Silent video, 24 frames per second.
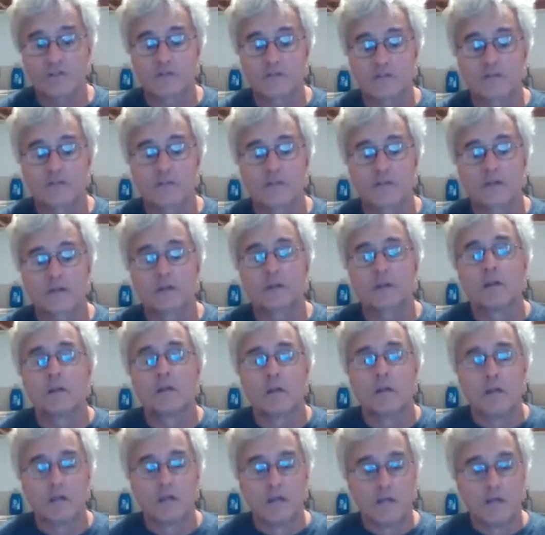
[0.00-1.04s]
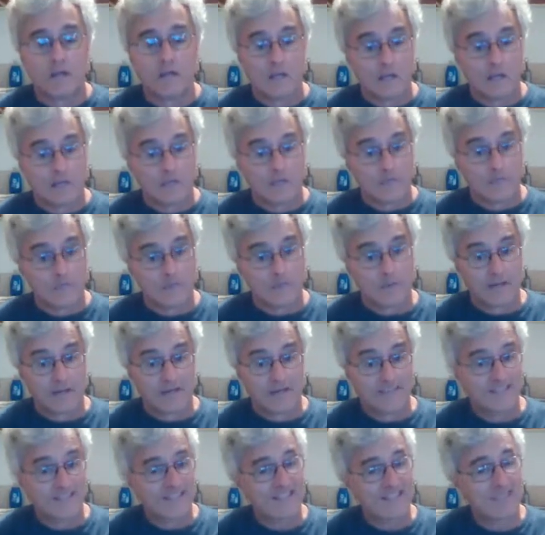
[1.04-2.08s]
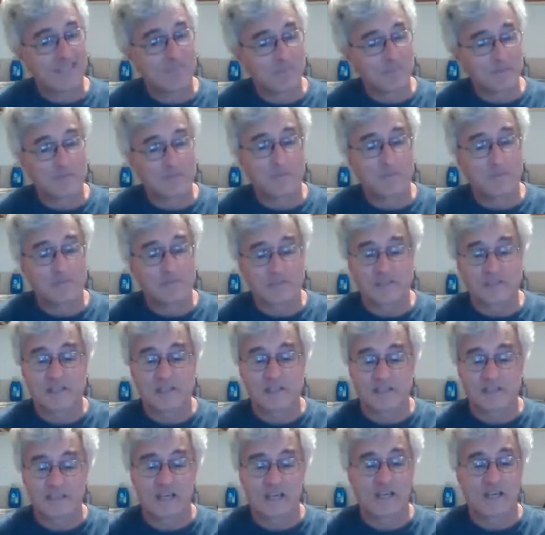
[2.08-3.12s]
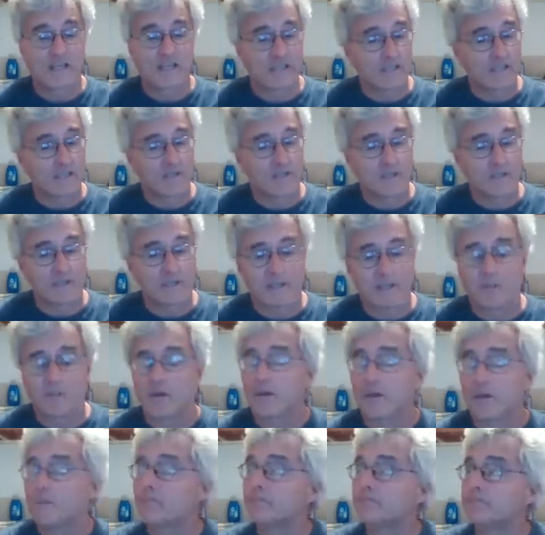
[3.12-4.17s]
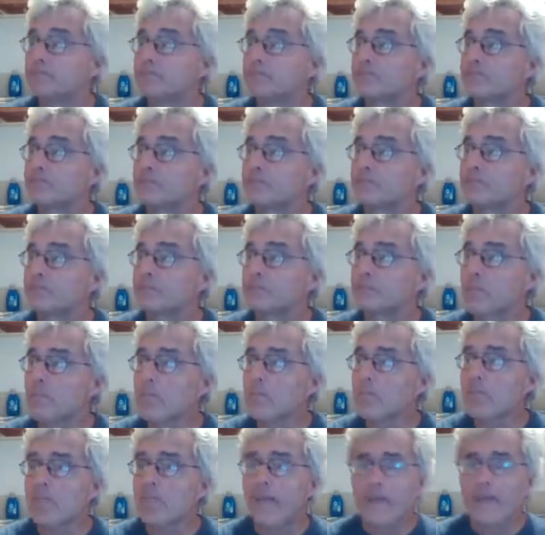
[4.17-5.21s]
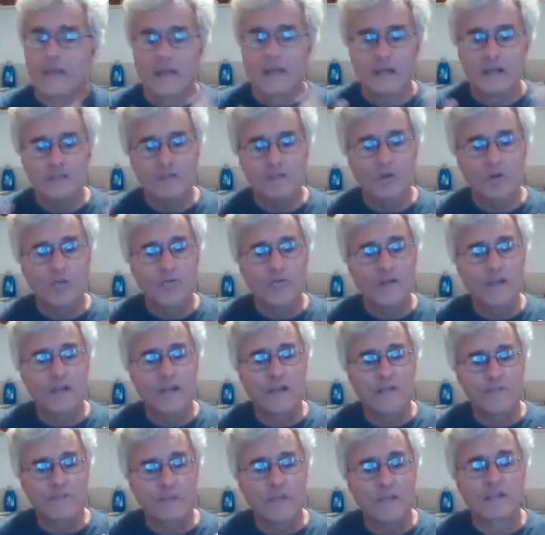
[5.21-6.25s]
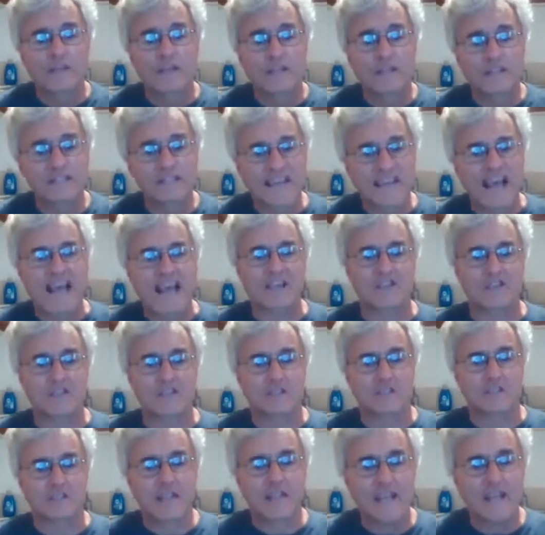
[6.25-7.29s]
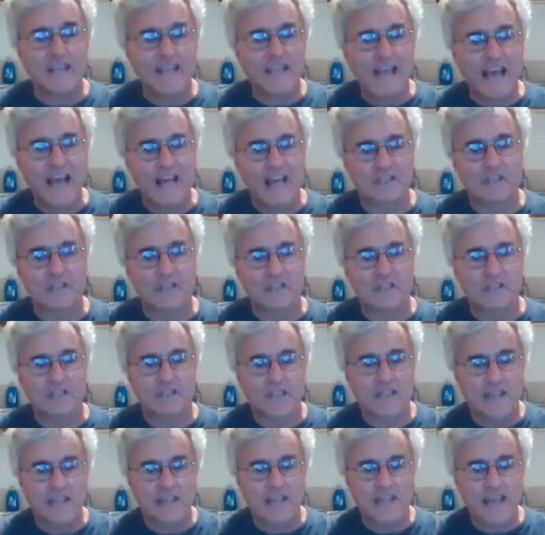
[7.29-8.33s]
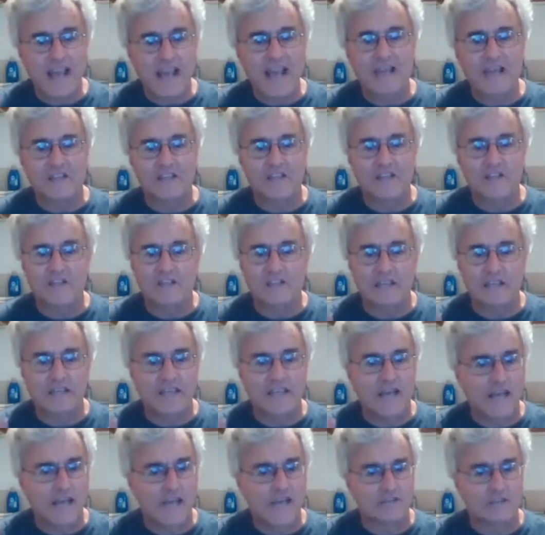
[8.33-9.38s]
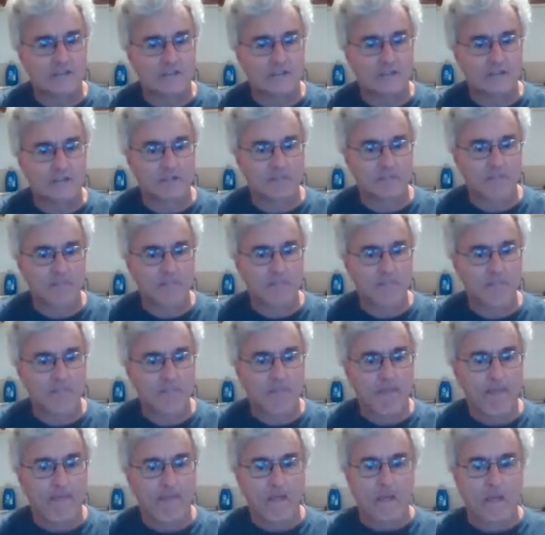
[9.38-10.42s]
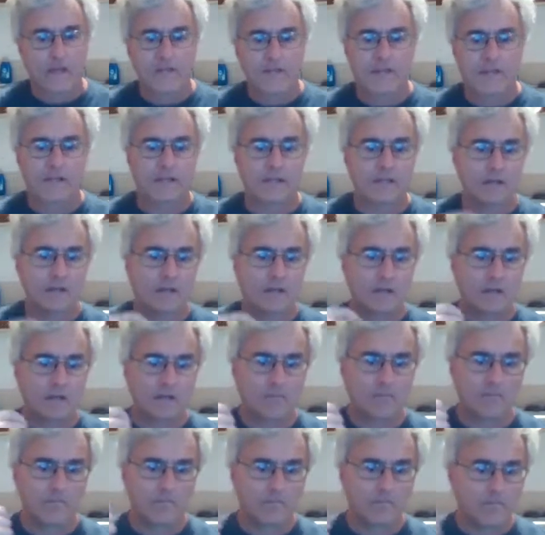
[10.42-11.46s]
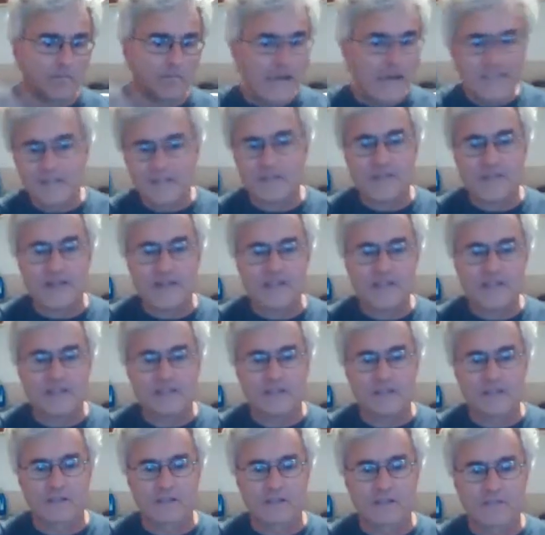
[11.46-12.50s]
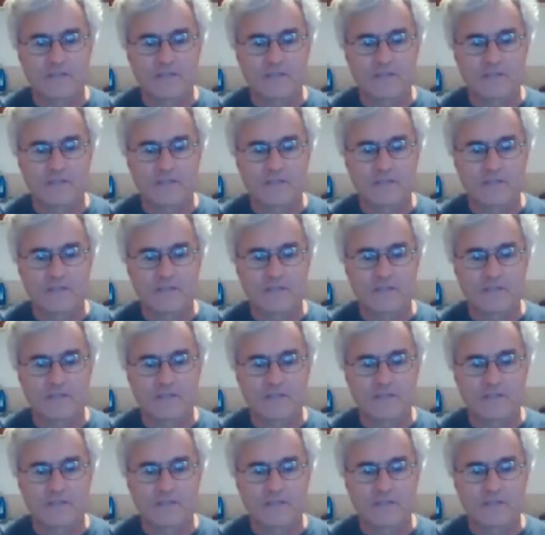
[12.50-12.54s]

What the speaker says: speaker, but most people say, yeah, he is. Anyway, his whole big thing is action. Take action. Take action. Take action. Take massive action